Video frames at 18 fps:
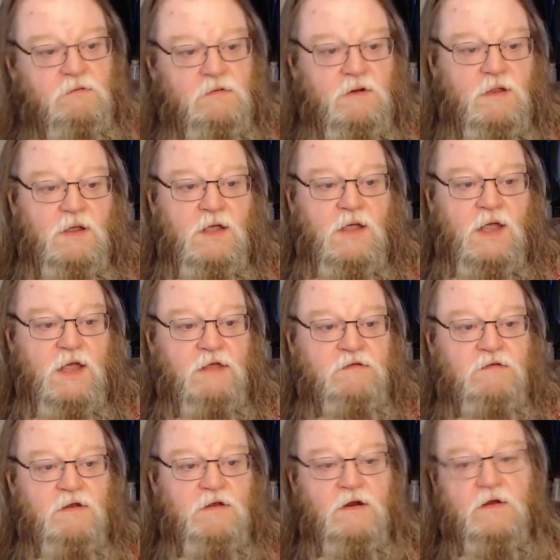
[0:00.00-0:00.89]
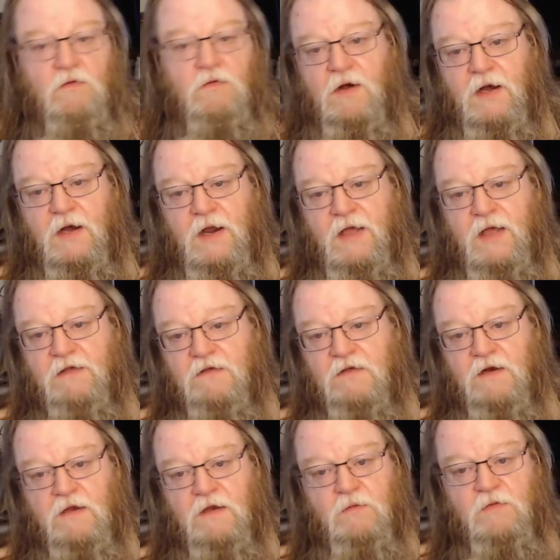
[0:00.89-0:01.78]
has in it what it has
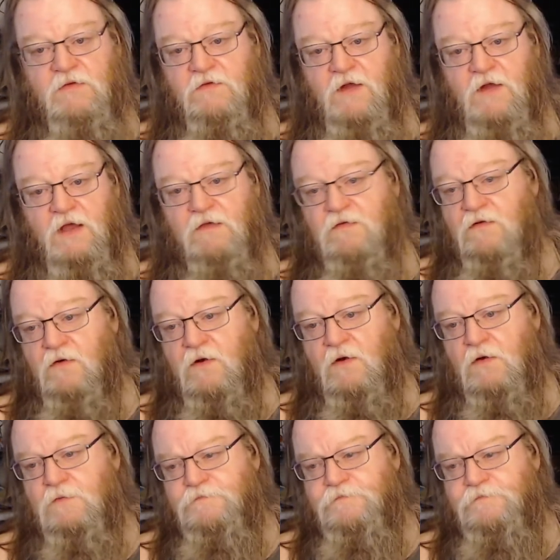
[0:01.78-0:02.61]
in it, mistakes and all.